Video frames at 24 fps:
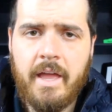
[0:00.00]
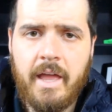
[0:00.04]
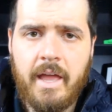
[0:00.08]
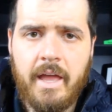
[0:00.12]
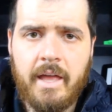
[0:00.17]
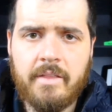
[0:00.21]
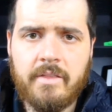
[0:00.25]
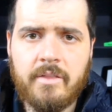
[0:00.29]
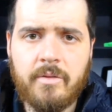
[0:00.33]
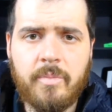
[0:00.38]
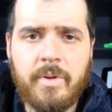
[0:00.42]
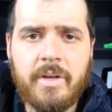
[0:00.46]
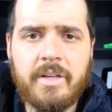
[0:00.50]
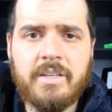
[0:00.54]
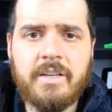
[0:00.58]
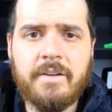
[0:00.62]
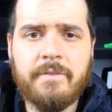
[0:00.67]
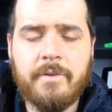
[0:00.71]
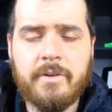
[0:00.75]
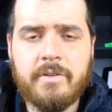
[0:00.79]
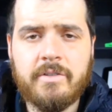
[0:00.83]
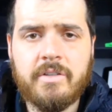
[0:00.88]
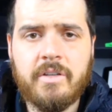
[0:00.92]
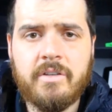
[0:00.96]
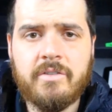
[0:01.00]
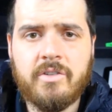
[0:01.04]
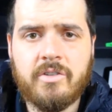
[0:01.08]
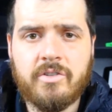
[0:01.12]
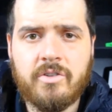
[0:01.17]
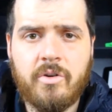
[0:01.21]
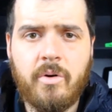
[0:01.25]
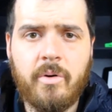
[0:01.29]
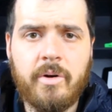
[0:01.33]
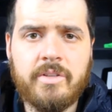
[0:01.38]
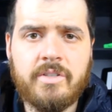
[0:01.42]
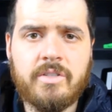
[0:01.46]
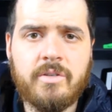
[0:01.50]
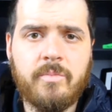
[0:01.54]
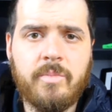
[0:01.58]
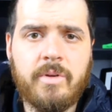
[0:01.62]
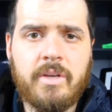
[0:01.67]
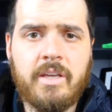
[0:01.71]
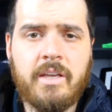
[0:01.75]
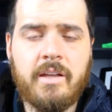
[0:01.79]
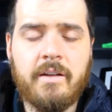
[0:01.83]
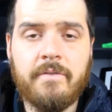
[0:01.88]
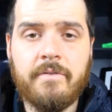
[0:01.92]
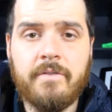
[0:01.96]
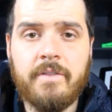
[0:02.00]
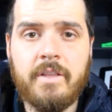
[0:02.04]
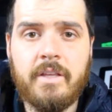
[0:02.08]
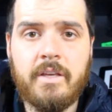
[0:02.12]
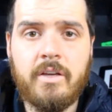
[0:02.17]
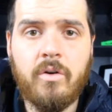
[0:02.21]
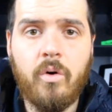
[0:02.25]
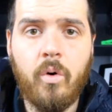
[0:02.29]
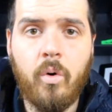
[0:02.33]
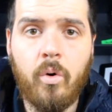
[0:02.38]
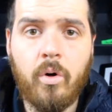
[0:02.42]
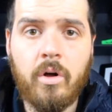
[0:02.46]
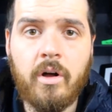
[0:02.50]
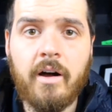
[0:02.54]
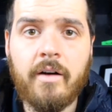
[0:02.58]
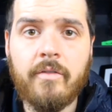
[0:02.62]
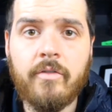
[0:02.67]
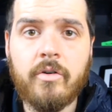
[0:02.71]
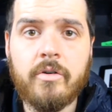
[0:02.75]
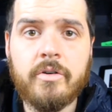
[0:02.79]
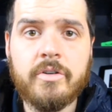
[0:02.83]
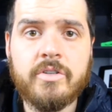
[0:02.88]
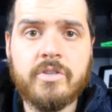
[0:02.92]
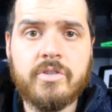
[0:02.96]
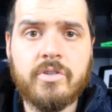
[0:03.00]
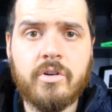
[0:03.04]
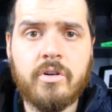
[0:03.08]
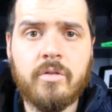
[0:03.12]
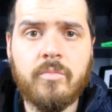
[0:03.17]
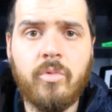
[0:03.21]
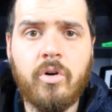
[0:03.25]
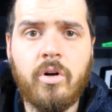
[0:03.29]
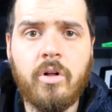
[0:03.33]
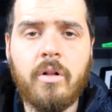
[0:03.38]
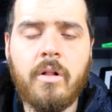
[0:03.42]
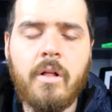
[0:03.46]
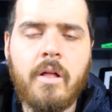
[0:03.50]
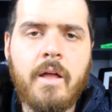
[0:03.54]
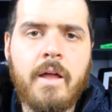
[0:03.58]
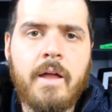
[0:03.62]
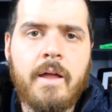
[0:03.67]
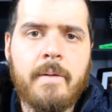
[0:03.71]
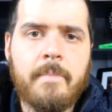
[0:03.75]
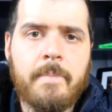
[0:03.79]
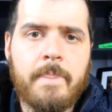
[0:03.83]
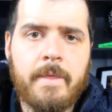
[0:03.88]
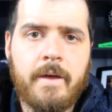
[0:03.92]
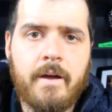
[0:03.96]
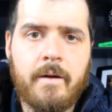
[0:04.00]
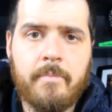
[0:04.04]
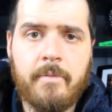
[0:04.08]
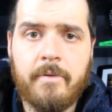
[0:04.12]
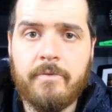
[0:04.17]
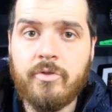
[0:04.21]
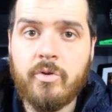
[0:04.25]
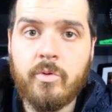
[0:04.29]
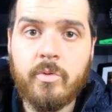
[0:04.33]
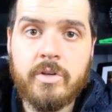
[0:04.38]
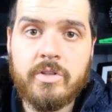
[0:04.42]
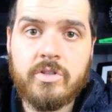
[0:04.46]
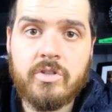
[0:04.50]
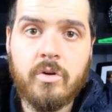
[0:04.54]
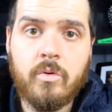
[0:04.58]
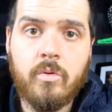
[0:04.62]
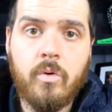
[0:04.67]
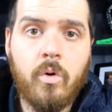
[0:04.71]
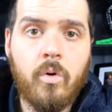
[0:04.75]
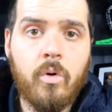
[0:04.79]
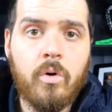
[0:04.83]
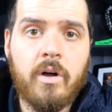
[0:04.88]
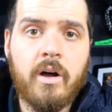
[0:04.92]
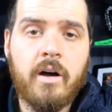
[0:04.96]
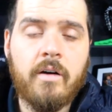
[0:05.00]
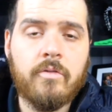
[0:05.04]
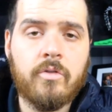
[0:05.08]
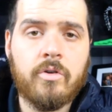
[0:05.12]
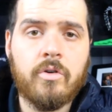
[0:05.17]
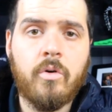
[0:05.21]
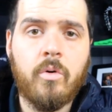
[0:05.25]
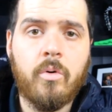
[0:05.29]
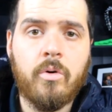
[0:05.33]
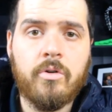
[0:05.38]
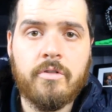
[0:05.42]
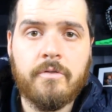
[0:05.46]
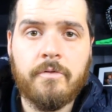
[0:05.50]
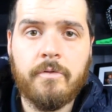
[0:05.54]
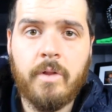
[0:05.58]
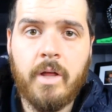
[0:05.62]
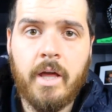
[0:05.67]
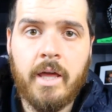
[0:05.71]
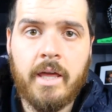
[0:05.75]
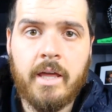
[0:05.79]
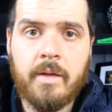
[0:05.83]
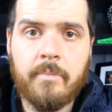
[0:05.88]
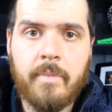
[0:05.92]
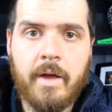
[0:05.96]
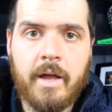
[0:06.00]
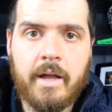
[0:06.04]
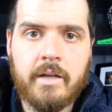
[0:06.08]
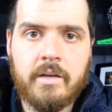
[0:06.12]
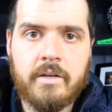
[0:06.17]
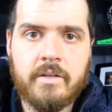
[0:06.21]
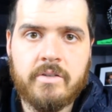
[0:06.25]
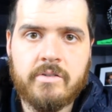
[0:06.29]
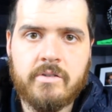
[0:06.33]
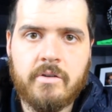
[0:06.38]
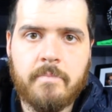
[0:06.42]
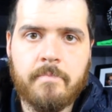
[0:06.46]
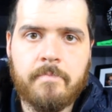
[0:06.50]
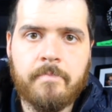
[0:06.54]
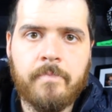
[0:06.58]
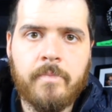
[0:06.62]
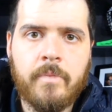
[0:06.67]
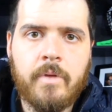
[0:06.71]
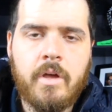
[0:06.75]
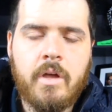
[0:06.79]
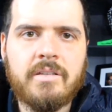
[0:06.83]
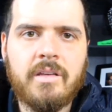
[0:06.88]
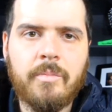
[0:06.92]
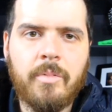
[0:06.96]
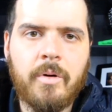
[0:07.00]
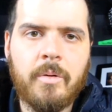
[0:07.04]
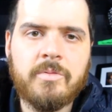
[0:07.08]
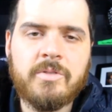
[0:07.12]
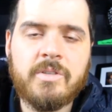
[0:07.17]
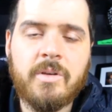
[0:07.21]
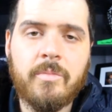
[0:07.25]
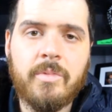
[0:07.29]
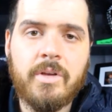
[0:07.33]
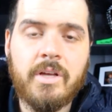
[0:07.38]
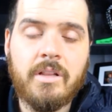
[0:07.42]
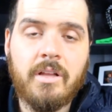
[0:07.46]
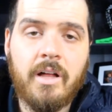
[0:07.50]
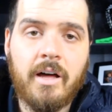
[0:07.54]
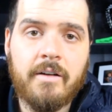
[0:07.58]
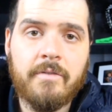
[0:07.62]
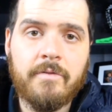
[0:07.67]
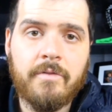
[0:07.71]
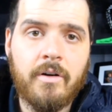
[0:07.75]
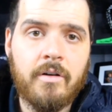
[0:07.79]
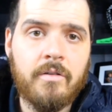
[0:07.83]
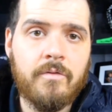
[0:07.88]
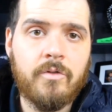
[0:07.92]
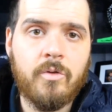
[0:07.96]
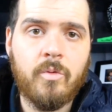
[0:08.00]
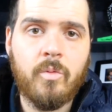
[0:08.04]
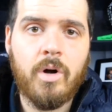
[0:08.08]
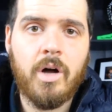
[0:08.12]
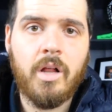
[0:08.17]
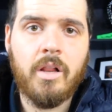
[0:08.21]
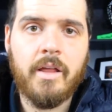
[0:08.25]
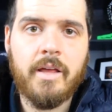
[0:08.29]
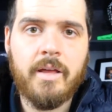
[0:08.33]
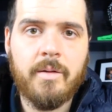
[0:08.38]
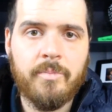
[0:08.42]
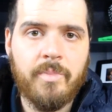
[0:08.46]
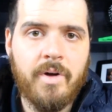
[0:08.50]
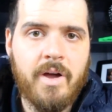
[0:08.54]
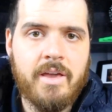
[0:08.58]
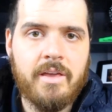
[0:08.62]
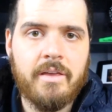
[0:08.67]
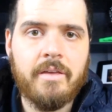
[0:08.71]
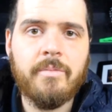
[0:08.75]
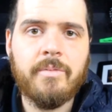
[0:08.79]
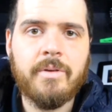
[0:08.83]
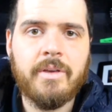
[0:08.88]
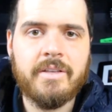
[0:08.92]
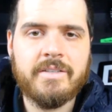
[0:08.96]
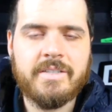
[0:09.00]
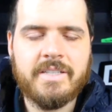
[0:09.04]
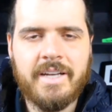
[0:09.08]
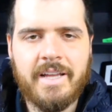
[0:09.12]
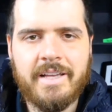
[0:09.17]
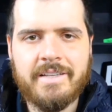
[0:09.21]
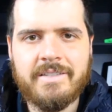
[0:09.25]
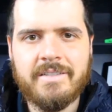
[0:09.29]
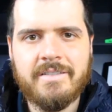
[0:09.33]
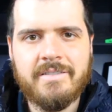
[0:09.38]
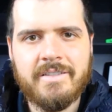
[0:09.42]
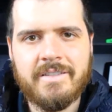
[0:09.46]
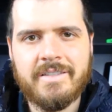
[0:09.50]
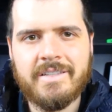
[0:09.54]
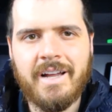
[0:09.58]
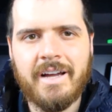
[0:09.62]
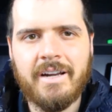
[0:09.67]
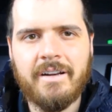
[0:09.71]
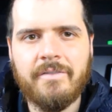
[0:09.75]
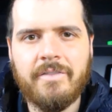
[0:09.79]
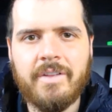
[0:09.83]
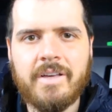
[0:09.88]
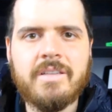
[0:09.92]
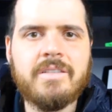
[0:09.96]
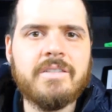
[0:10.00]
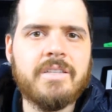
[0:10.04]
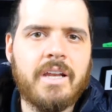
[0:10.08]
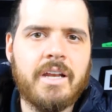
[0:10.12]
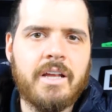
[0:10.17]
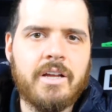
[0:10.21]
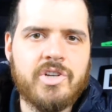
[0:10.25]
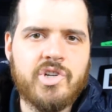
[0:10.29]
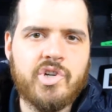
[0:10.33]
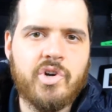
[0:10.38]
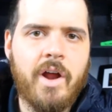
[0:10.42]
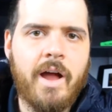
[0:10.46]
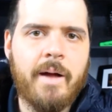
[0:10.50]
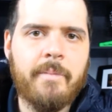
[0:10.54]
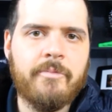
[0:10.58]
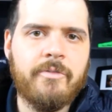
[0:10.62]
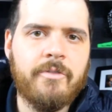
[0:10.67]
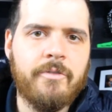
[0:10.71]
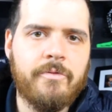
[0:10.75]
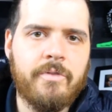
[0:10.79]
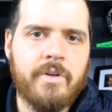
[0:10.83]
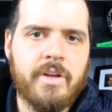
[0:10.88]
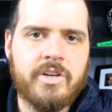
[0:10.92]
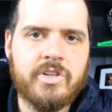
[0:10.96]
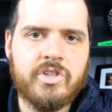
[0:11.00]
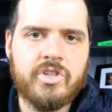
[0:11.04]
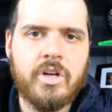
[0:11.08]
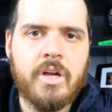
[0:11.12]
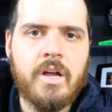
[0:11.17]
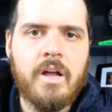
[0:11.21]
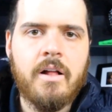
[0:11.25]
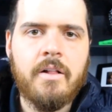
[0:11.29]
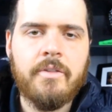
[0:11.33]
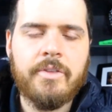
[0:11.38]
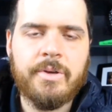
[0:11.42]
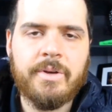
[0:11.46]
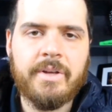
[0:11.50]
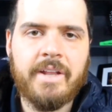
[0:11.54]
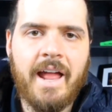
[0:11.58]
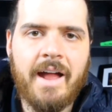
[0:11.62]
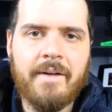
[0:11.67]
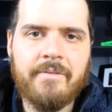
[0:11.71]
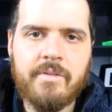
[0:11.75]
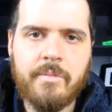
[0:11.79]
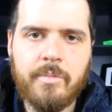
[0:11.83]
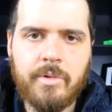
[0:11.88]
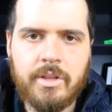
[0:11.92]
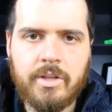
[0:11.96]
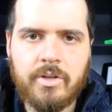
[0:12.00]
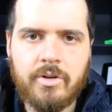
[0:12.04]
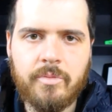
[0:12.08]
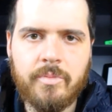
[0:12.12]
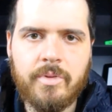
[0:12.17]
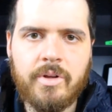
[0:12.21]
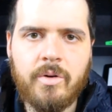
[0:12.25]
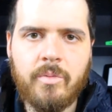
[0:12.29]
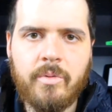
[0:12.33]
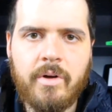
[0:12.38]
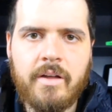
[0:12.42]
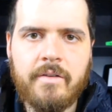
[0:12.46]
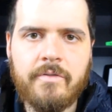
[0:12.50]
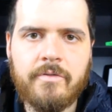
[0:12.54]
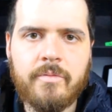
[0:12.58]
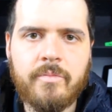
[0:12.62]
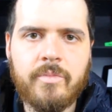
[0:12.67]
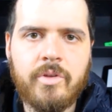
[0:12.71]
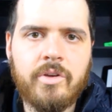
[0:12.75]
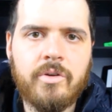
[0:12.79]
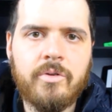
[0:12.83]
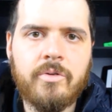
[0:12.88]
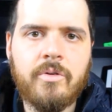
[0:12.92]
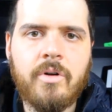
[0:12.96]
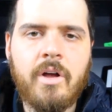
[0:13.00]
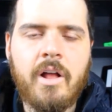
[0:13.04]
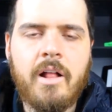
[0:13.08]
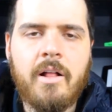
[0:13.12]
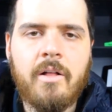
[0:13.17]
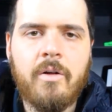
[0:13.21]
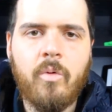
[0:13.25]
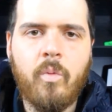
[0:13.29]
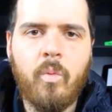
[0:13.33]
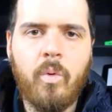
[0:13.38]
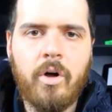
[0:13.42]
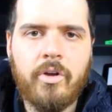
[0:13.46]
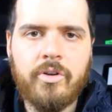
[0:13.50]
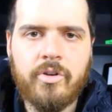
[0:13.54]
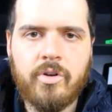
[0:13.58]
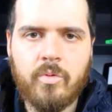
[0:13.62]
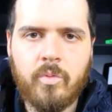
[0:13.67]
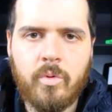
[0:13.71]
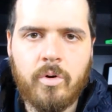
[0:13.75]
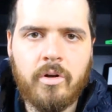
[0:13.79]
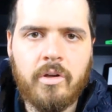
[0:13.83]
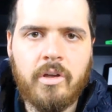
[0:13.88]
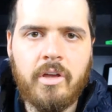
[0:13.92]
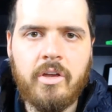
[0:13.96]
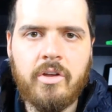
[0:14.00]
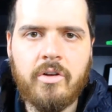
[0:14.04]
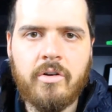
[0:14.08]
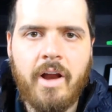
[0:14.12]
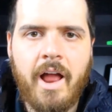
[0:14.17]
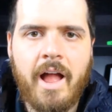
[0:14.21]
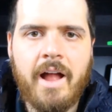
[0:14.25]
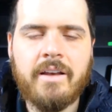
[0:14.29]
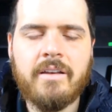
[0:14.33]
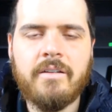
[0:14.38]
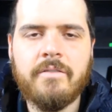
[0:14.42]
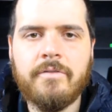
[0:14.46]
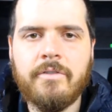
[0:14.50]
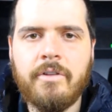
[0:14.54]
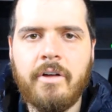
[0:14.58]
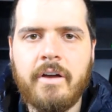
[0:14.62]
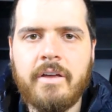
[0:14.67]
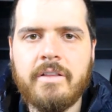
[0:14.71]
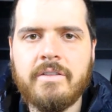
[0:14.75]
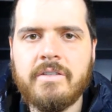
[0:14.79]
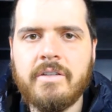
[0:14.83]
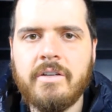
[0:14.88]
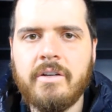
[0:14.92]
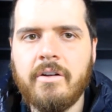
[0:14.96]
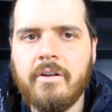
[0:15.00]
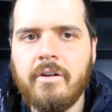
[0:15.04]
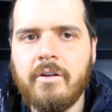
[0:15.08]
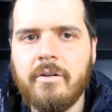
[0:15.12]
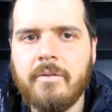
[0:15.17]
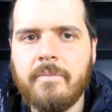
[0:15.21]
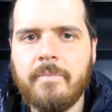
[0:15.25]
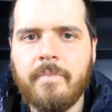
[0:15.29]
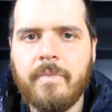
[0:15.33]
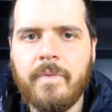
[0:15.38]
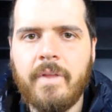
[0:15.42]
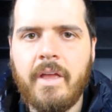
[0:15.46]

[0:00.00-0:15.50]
And the big differences are going to be if the hole cover is thermal, if there is no hole cover, or the flagging mechanism. Tip-ups can be a lot of fun for walleye and pike because in essence it's kind of like setting a trap for fish. You can have them a little bit away from you while you're working your active lines here,